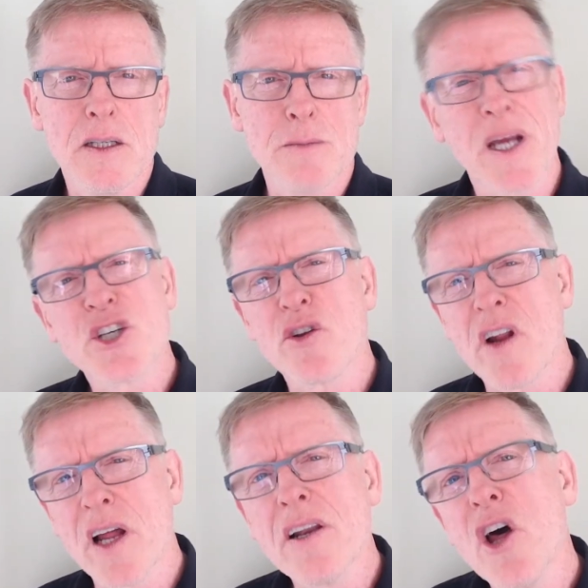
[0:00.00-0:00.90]
to make sure
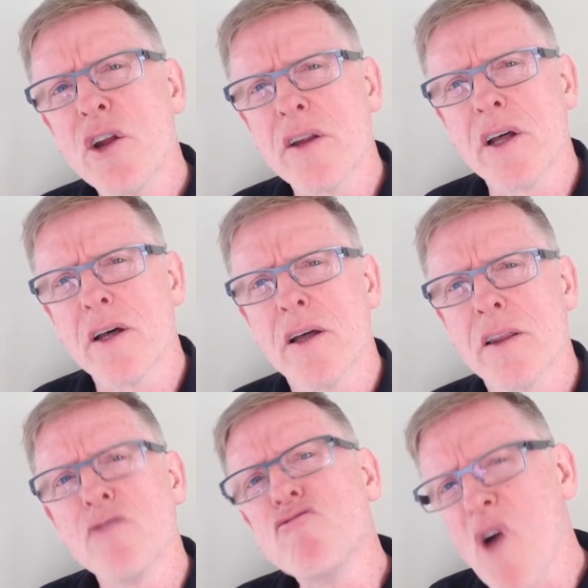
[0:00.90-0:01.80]
that I learnt the,
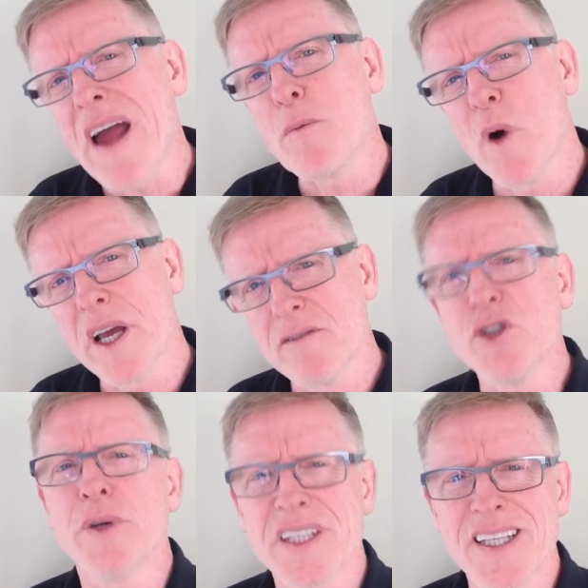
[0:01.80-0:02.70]
the right way of
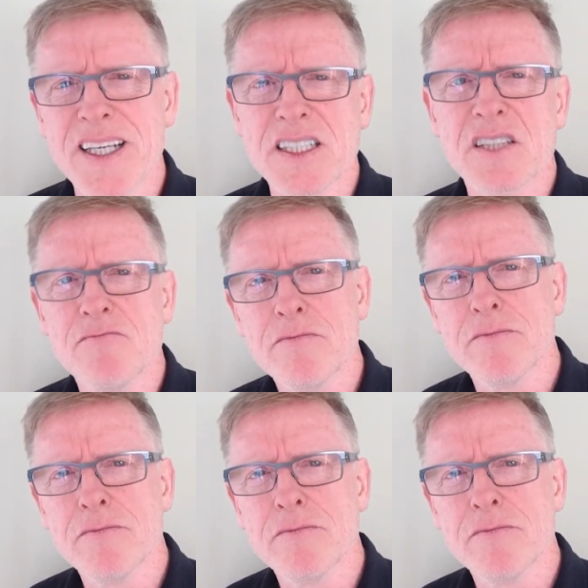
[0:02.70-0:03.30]
doing things.